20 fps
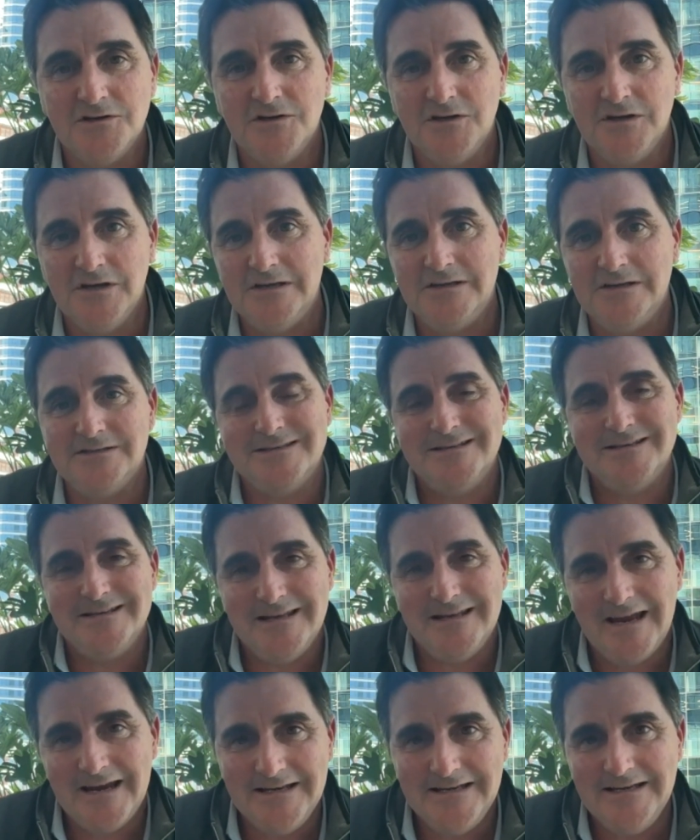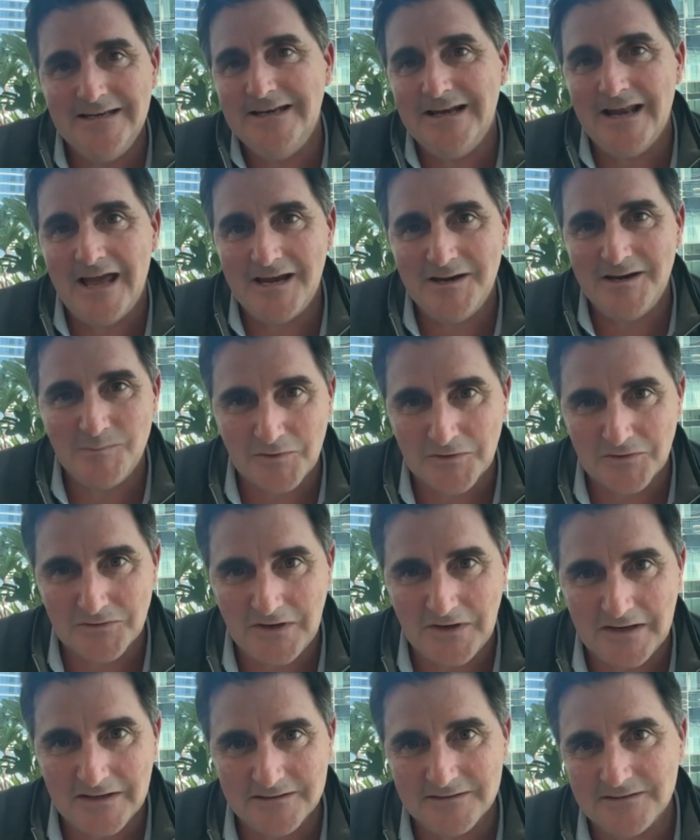is
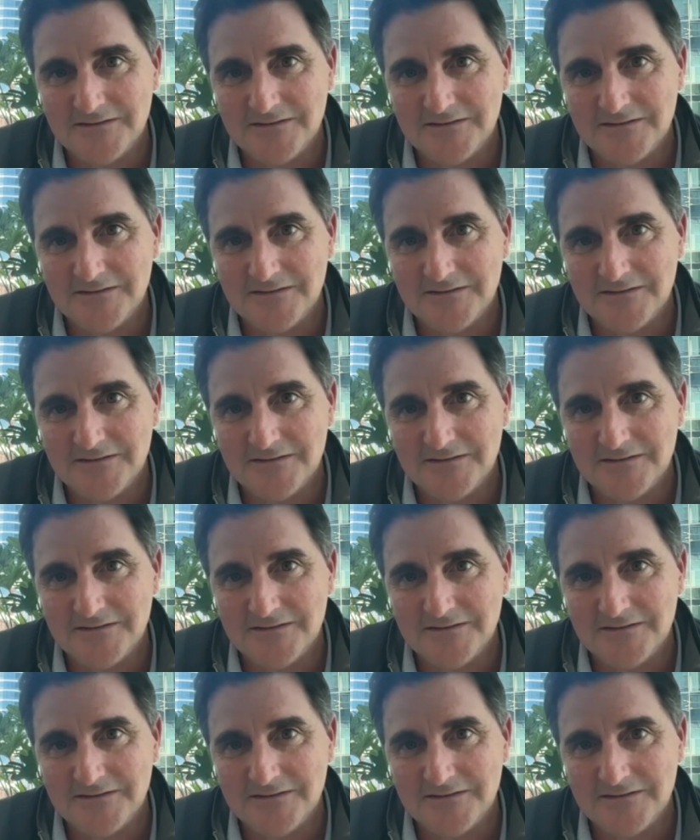99%.